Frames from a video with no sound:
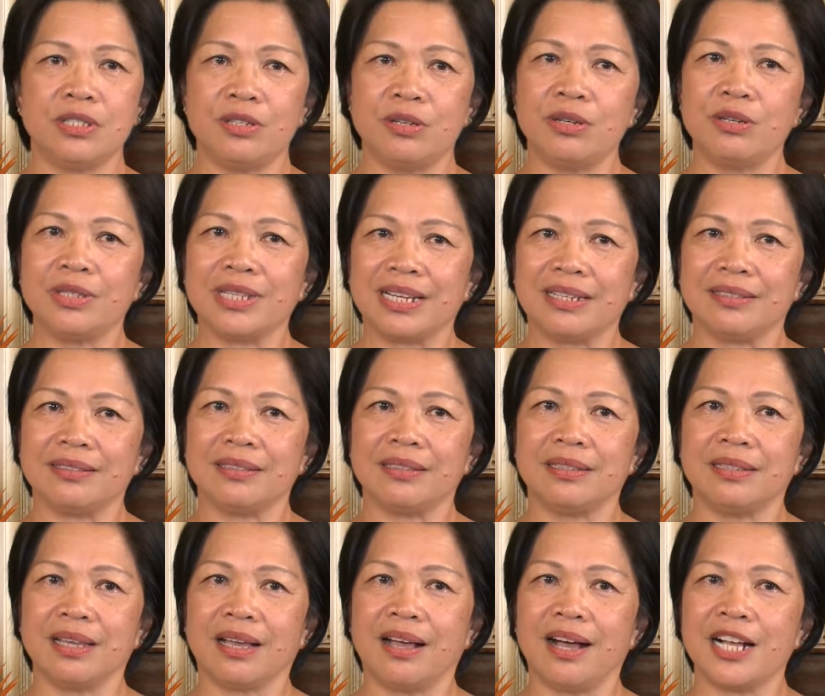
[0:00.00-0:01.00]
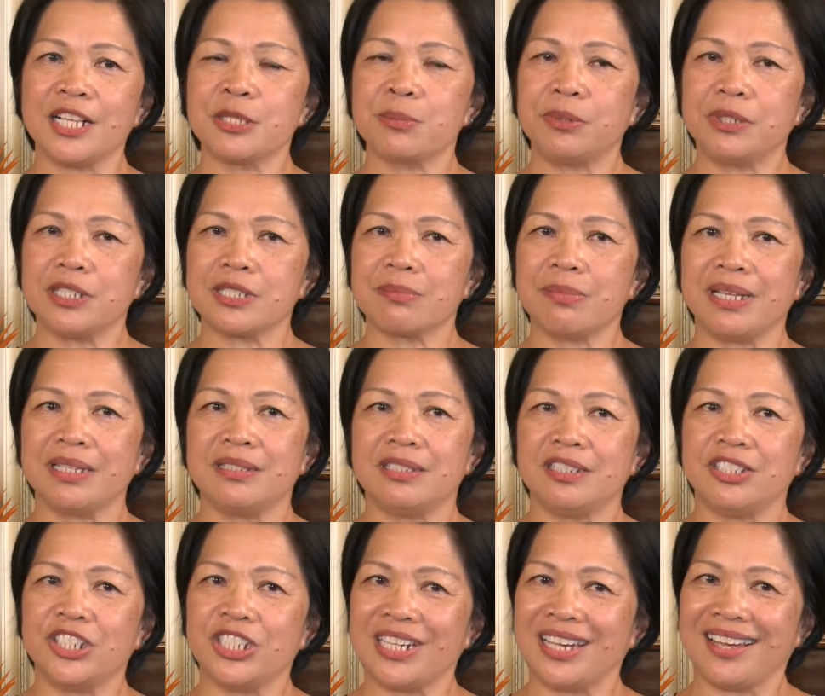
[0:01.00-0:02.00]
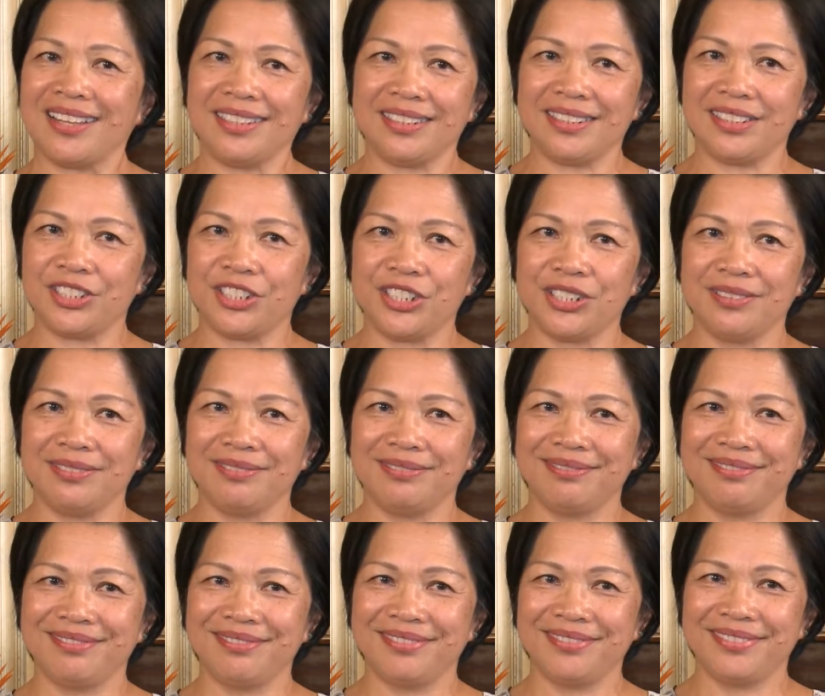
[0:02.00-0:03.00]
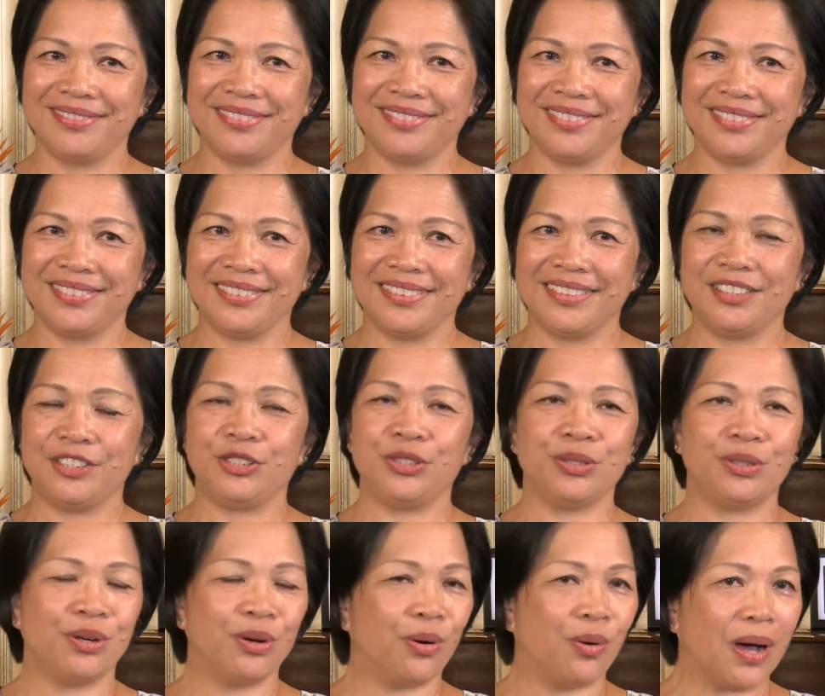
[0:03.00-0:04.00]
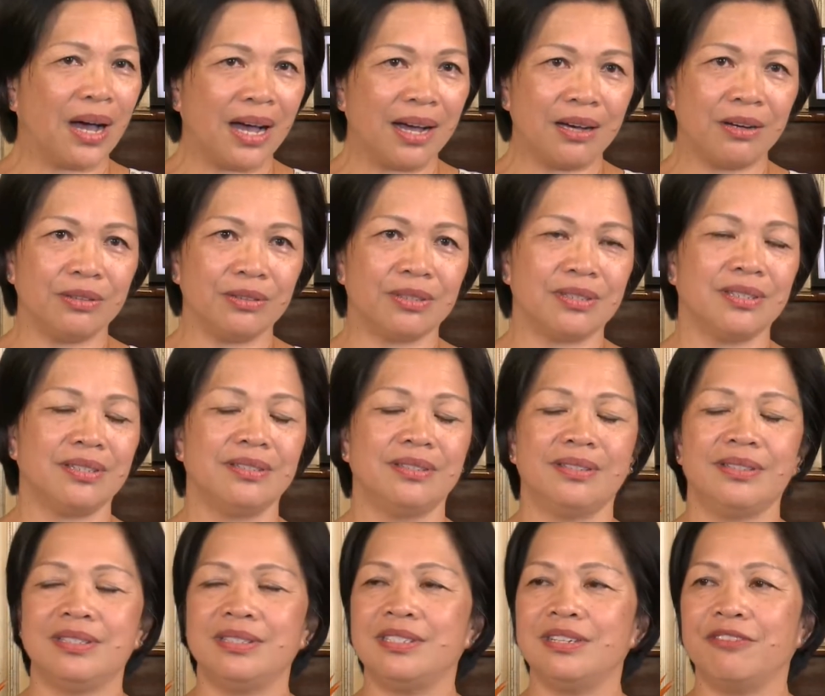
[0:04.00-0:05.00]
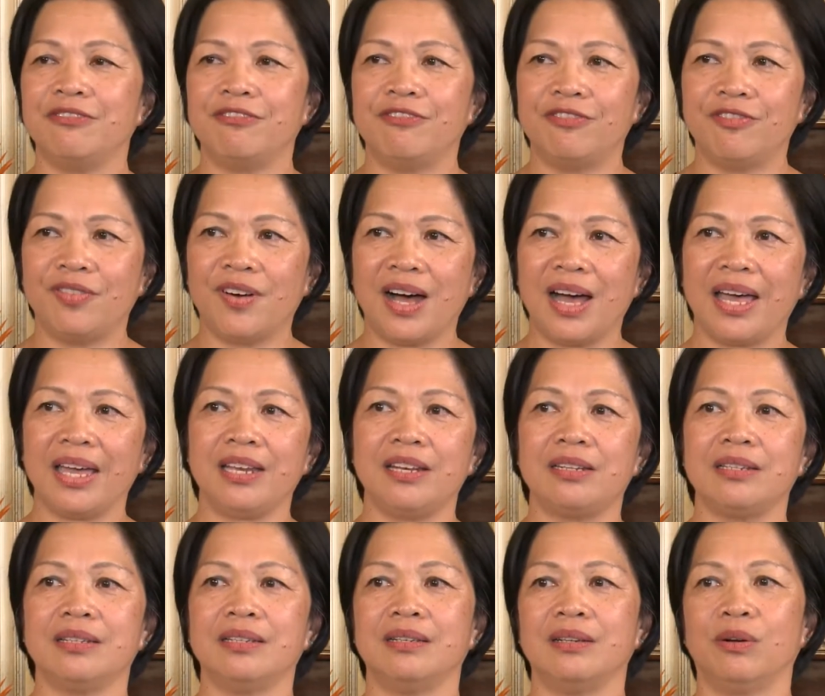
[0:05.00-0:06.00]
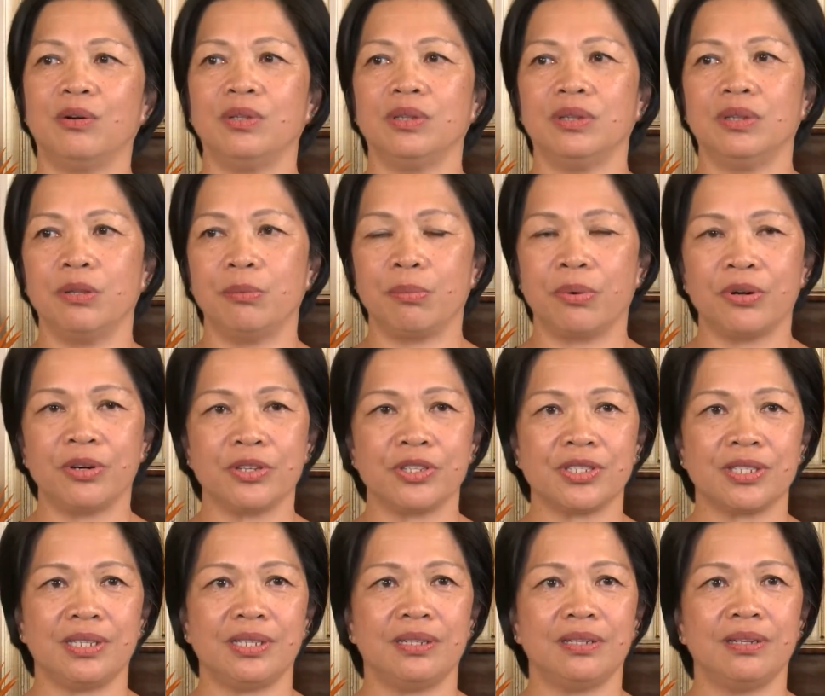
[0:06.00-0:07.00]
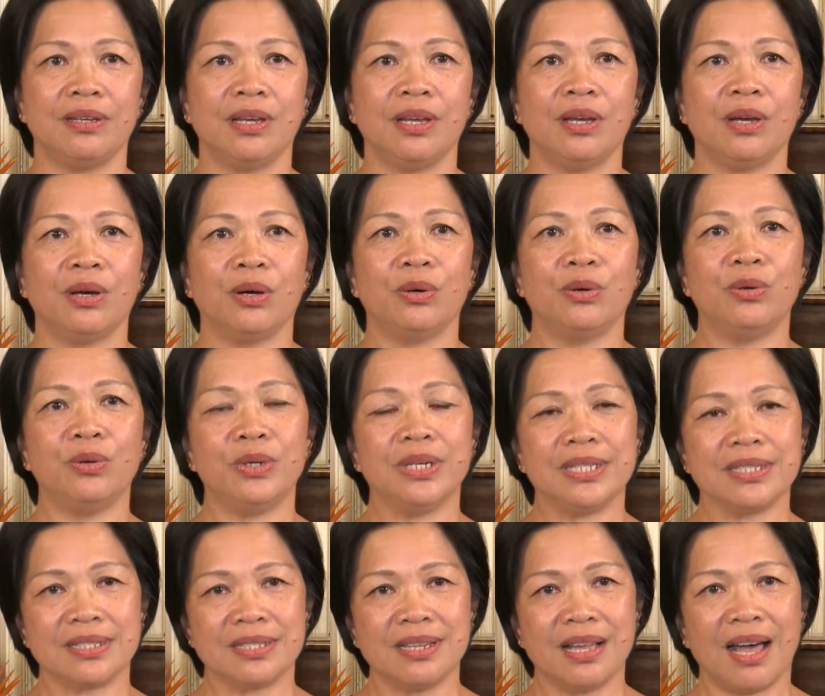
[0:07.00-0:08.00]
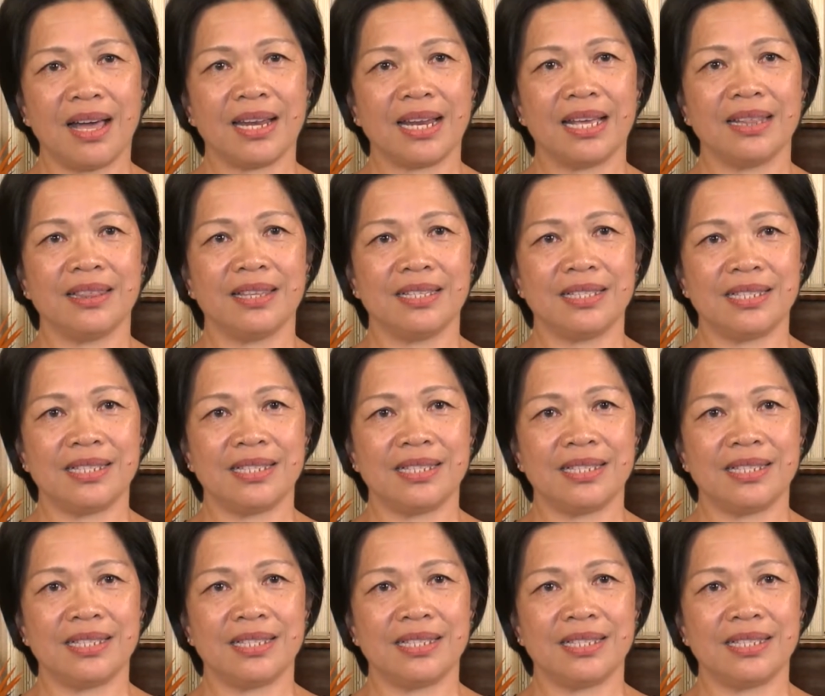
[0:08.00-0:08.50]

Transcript: know that the gospel is meant to challenge, to go out, to find the person who is not at the